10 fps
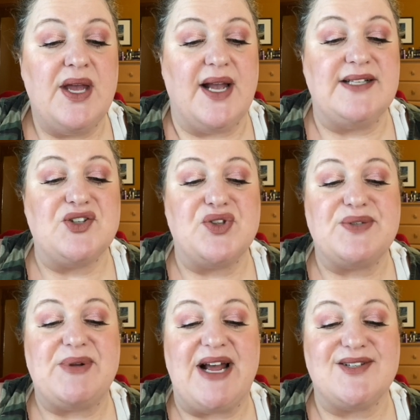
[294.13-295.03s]
And so this
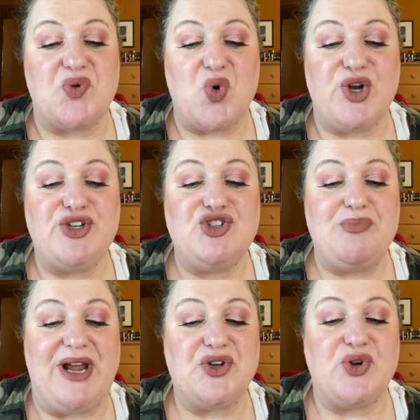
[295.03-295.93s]
one has orange,
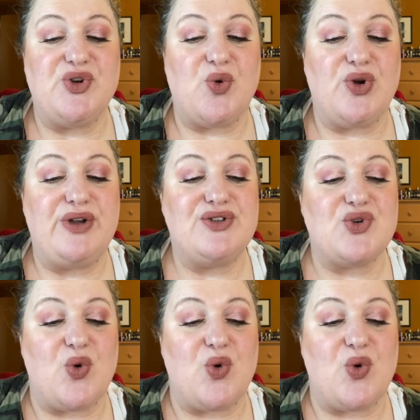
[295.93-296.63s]
mandarin orange,